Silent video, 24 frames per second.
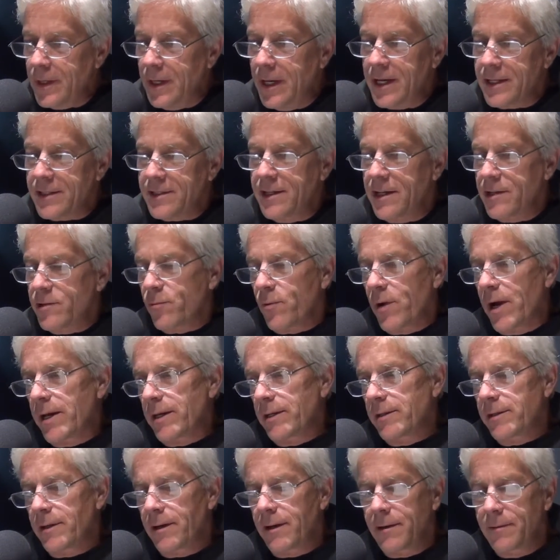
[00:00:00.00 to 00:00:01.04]
Yes, that's
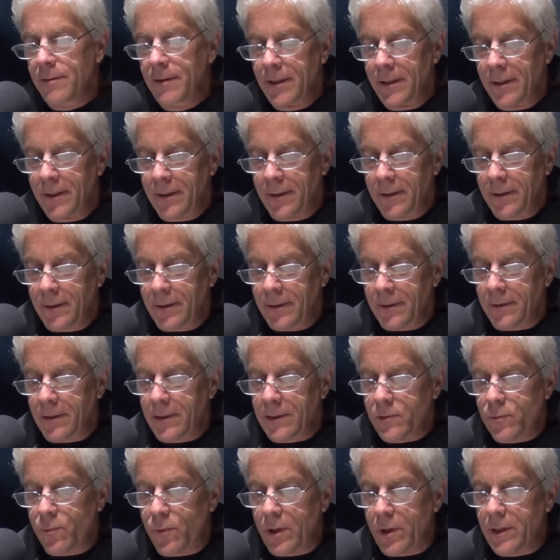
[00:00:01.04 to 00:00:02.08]
right.
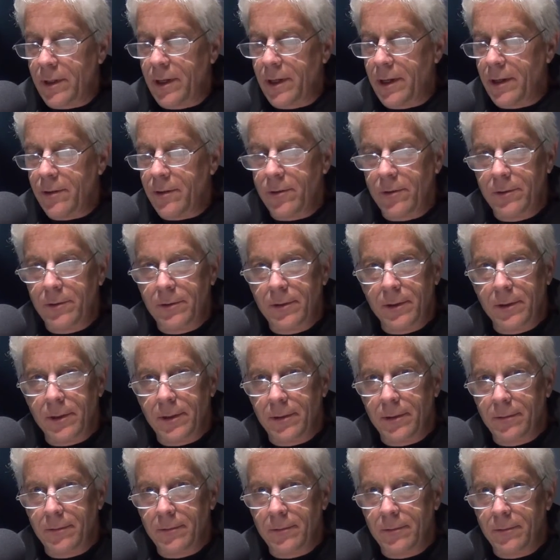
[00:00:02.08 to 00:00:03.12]
This $1
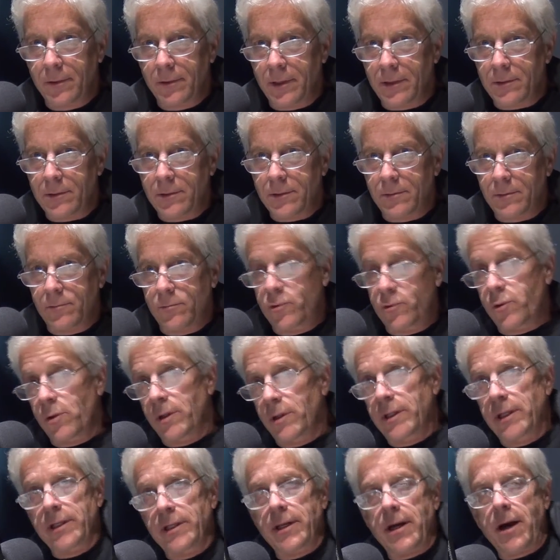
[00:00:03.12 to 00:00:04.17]

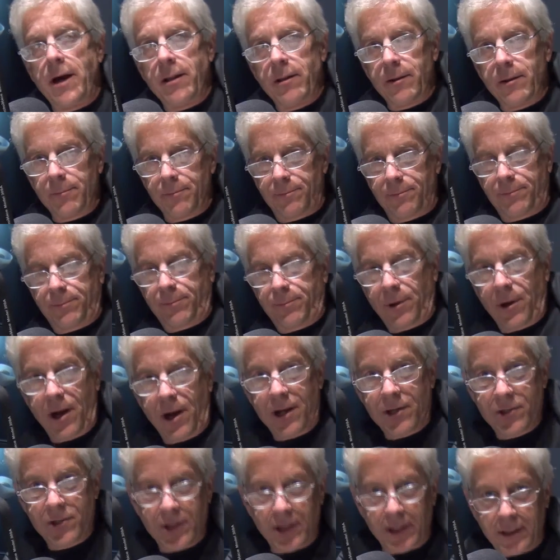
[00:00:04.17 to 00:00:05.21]
trillion
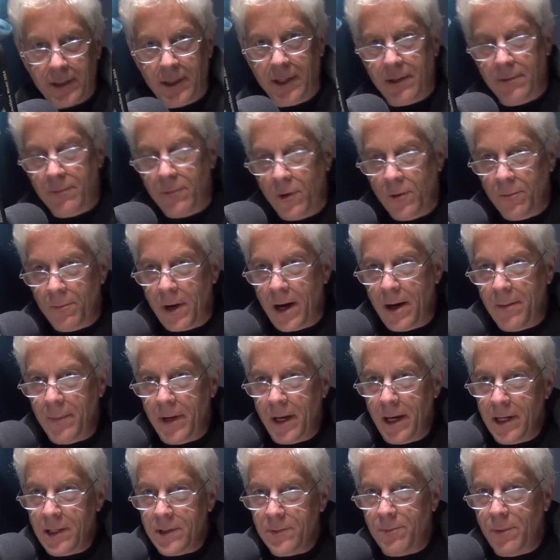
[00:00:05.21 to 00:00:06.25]
project that
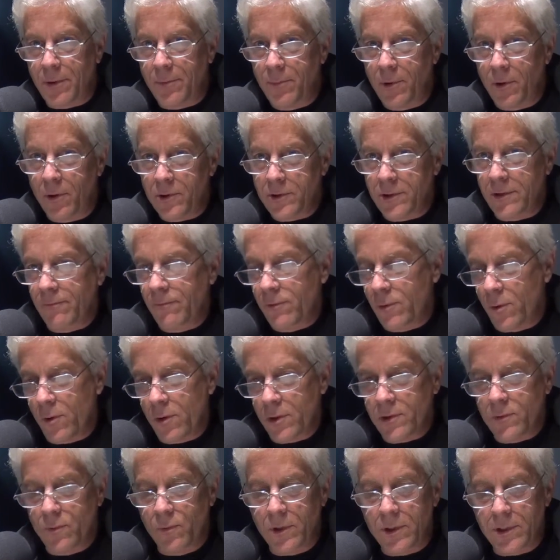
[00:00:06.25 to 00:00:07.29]
Obama has proposed, of
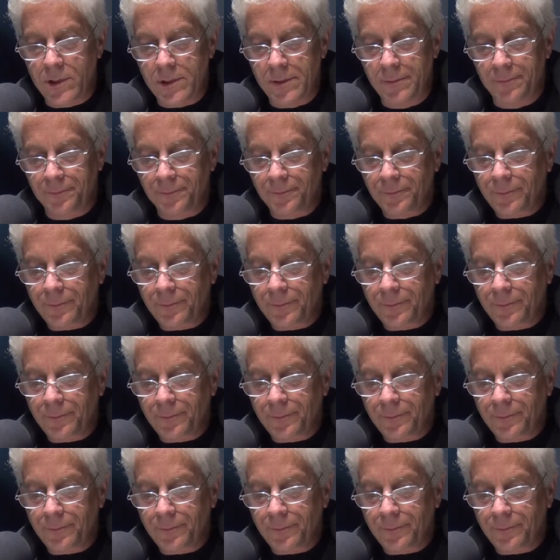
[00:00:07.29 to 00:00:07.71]
course, was